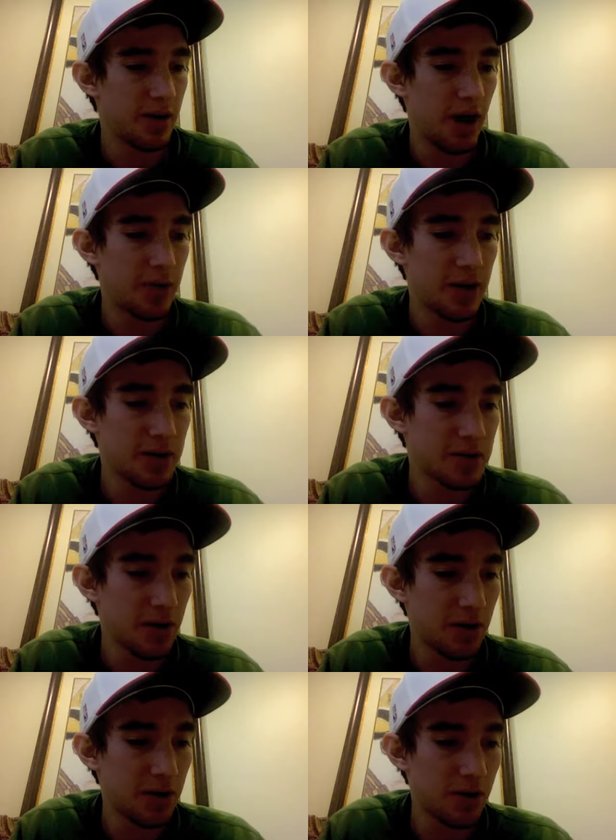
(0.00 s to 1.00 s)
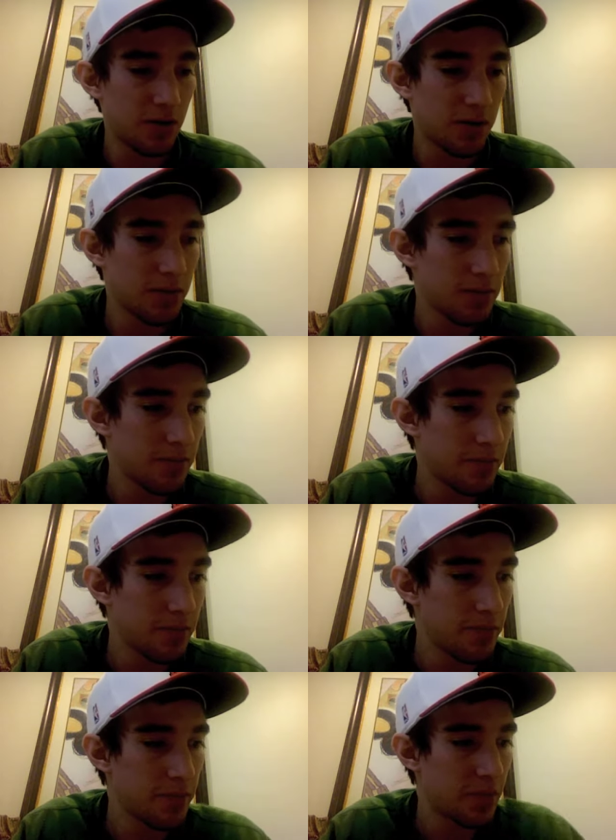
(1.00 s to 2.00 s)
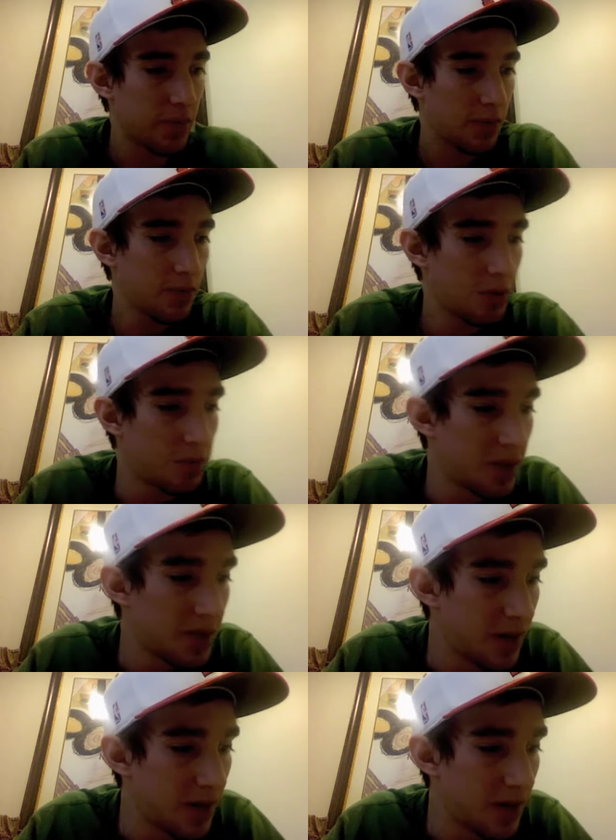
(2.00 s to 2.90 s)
I read in this article would be